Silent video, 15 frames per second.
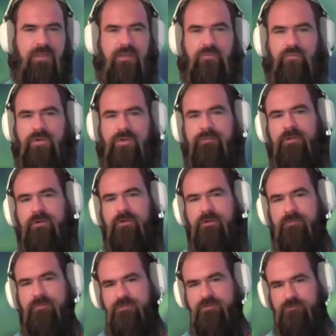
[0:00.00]
and women
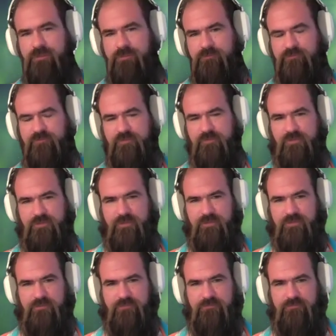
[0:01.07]
are meant to represent
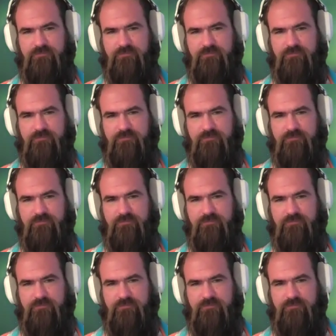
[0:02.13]
yin.